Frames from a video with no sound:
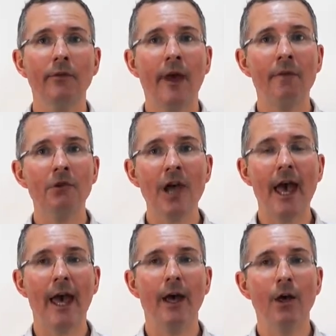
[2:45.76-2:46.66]
then the
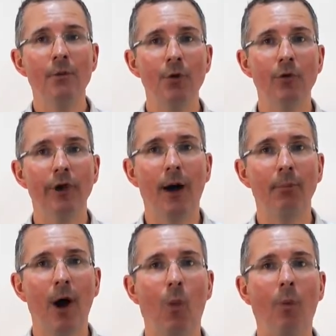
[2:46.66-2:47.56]
share moves
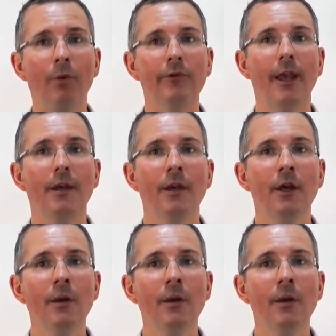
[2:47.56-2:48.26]
up by 1%.